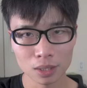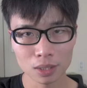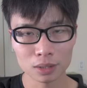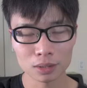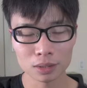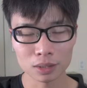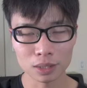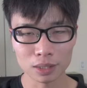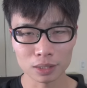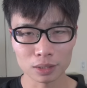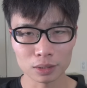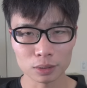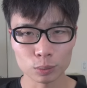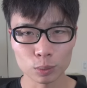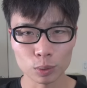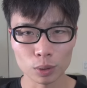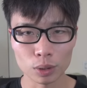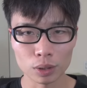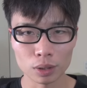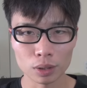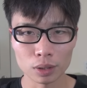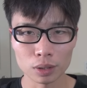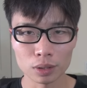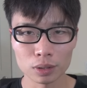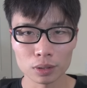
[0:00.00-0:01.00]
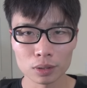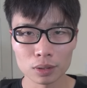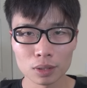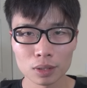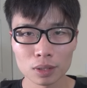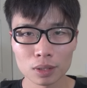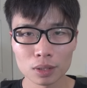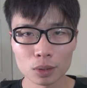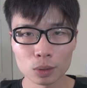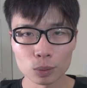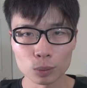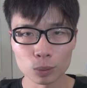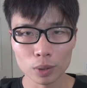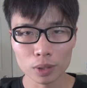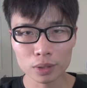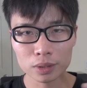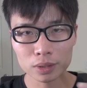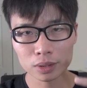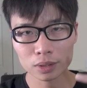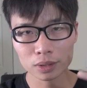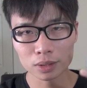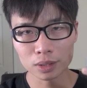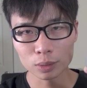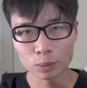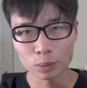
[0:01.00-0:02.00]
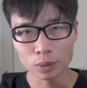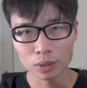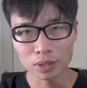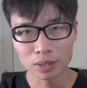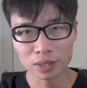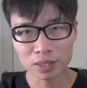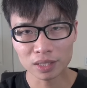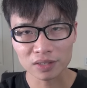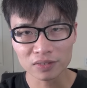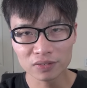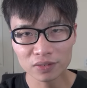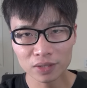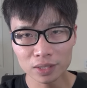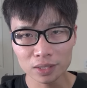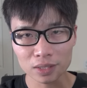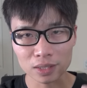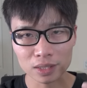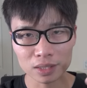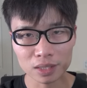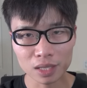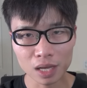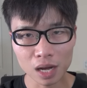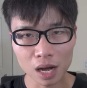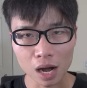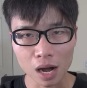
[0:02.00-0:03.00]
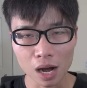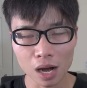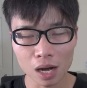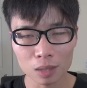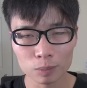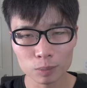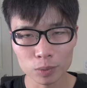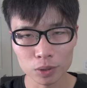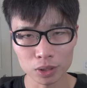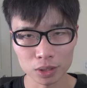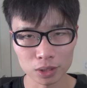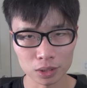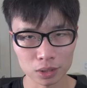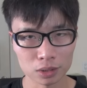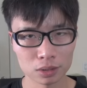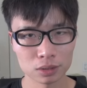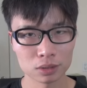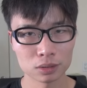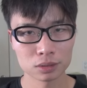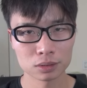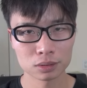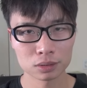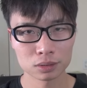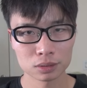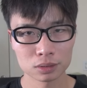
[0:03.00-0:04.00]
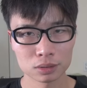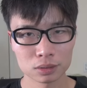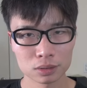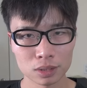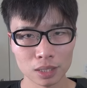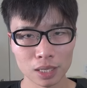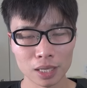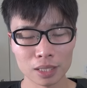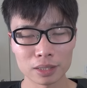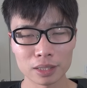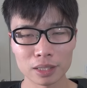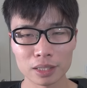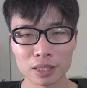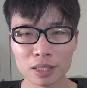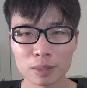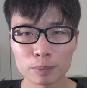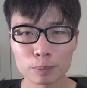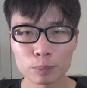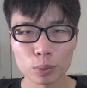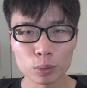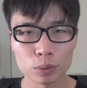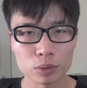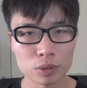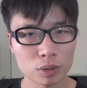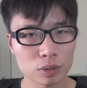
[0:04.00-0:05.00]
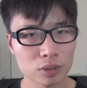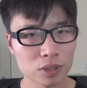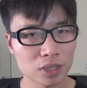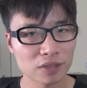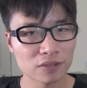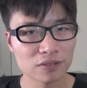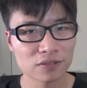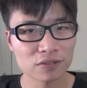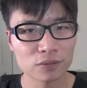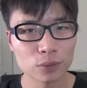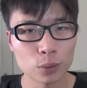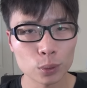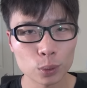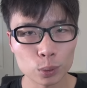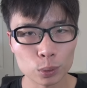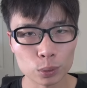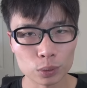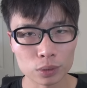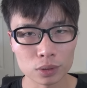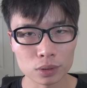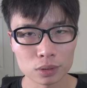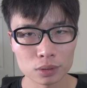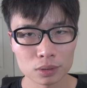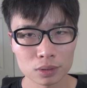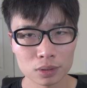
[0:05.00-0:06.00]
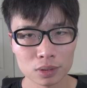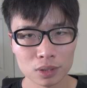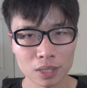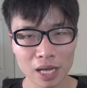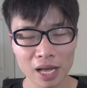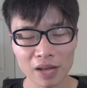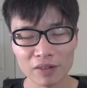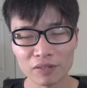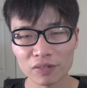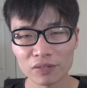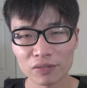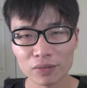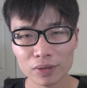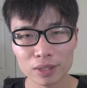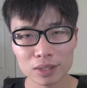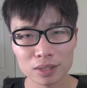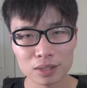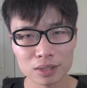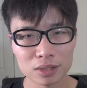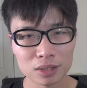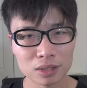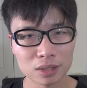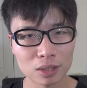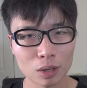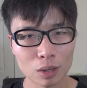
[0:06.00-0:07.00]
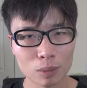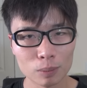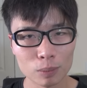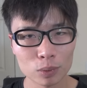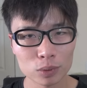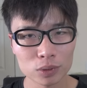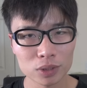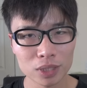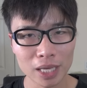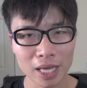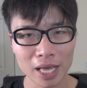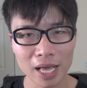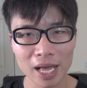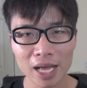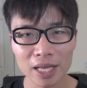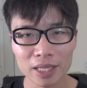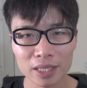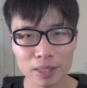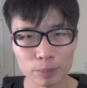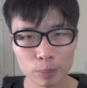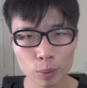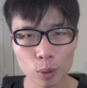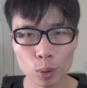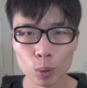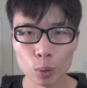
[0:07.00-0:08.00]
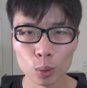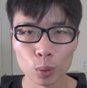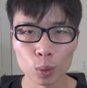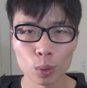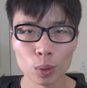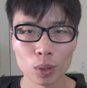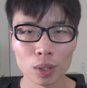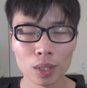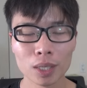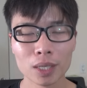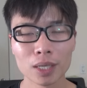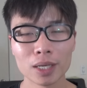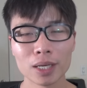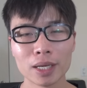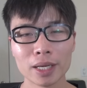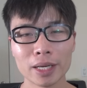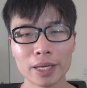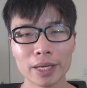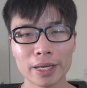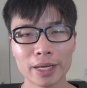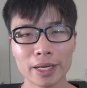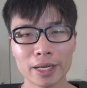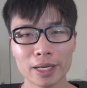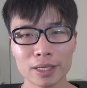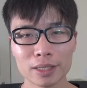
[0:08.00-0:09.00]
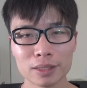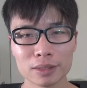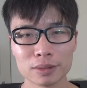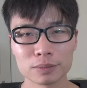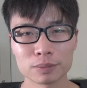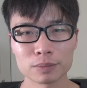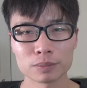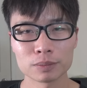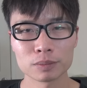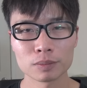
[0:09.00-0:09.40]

They were living in harmony, and they keep producing food. Everything is almost edible. And